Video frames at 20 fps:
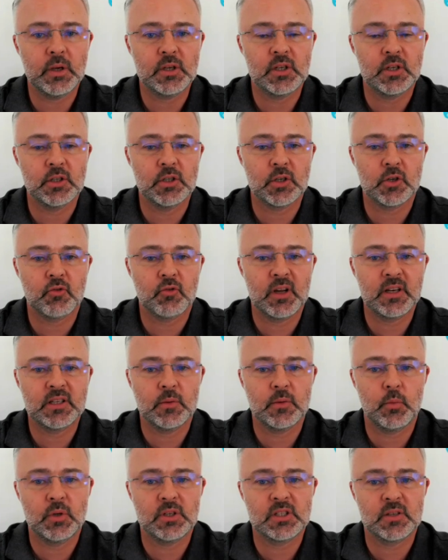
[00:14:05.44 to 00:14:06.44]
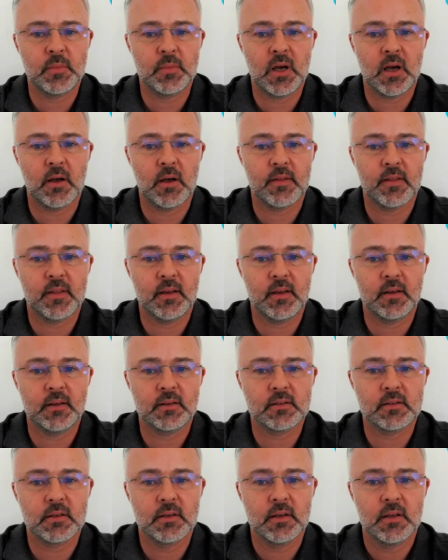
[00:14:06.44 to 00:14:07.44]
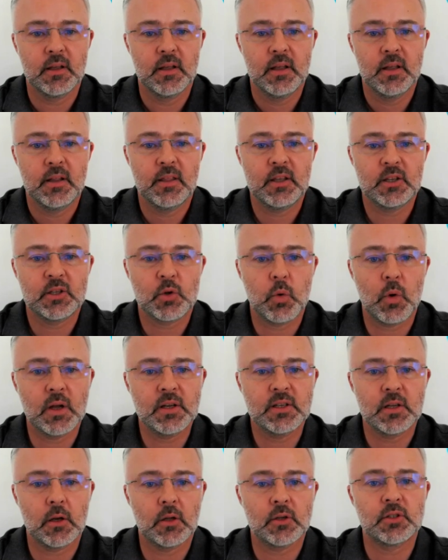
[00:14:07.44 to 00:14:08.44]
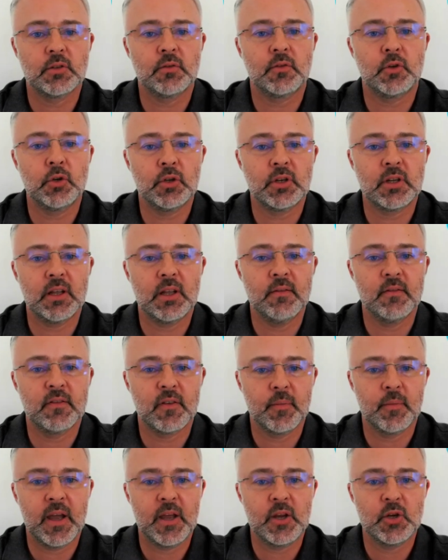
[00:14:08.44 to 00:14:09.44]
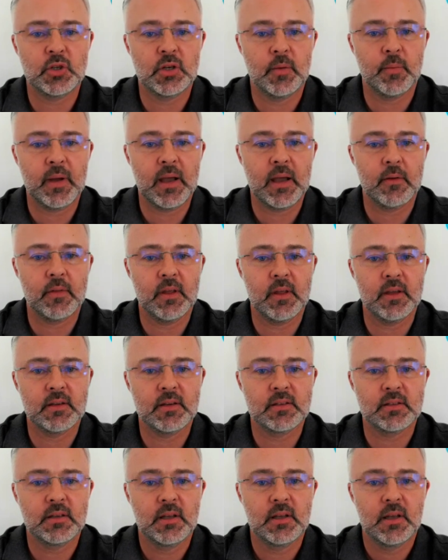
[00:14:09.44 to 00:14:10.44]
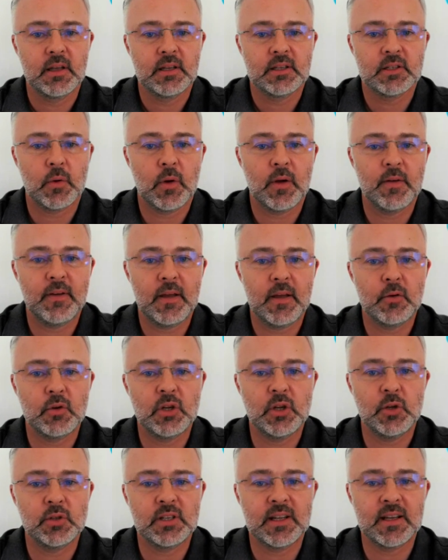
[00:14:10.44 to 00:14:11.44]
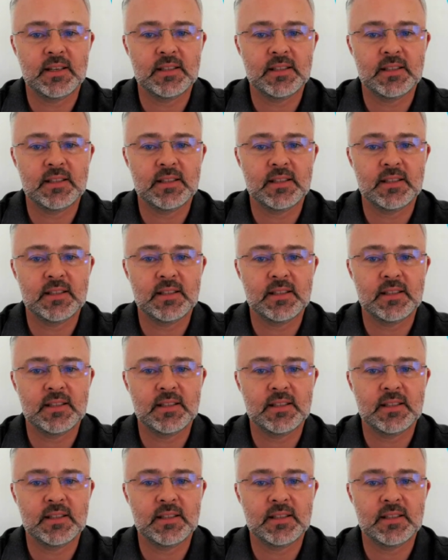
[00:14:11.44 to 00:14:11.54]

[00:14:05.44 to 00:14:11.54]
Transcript: which integrated with SmartThings. There's quite a lot of good information about this, so I found using